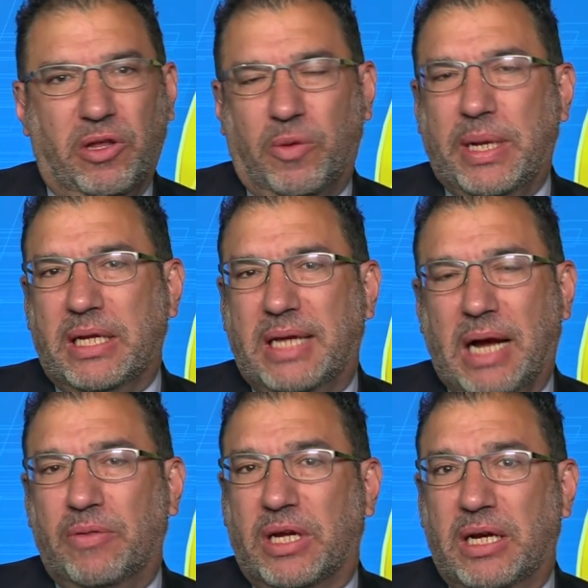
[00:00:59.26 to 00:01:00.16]
and look, we can
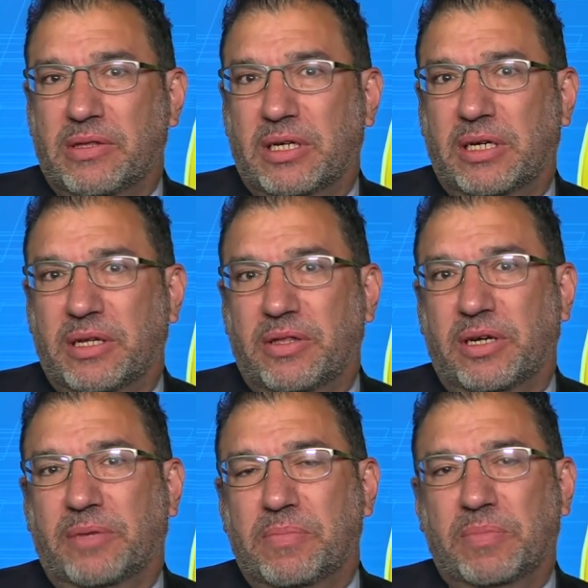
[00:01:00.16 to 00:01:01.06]
count the, the
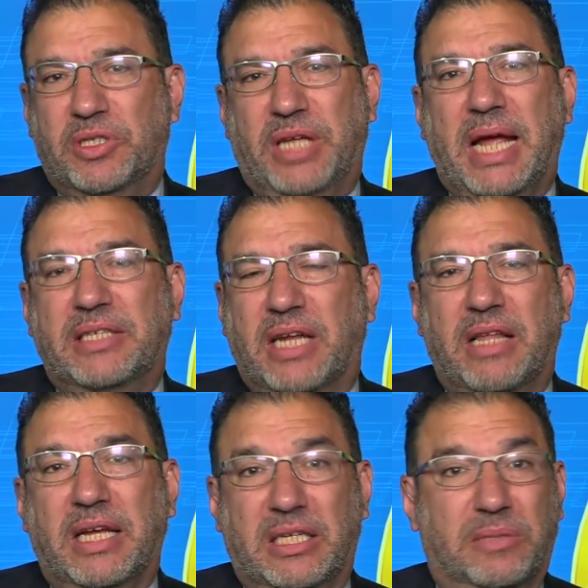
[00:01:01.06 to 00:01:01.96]
the mistakes, and
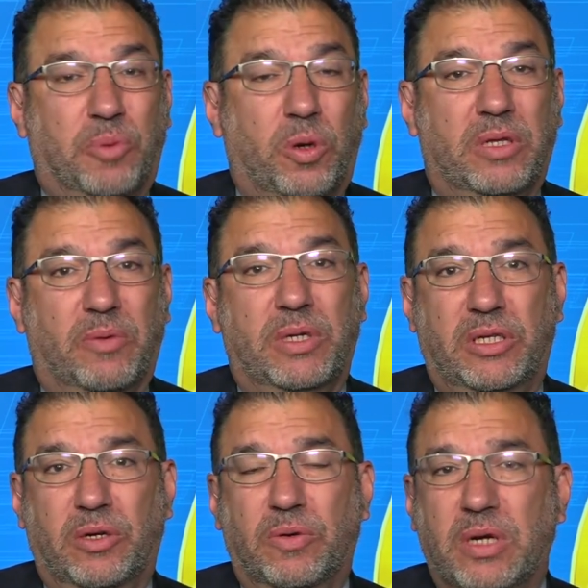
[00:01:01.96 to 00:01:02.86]
I think it's important that we
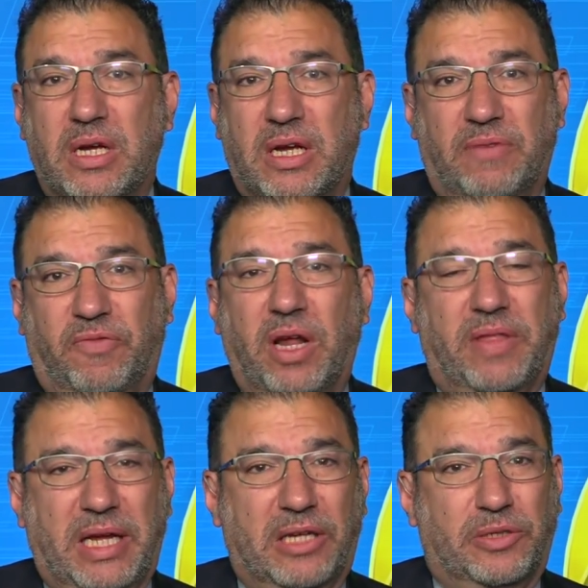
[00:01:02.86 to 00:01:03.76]
do, if for
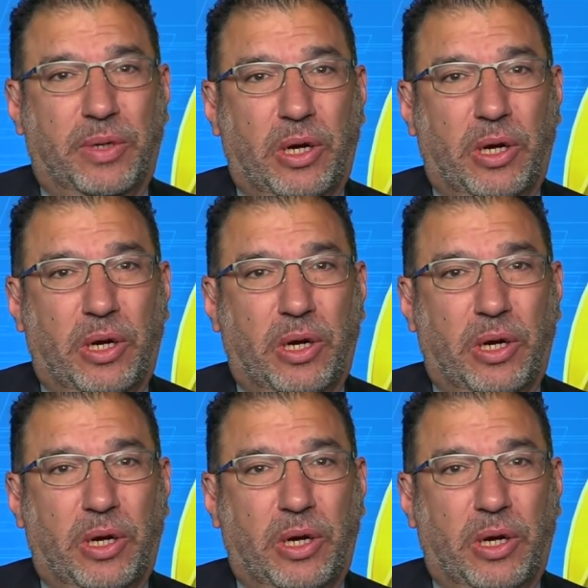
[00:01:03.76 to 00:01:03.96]
nothing else, so we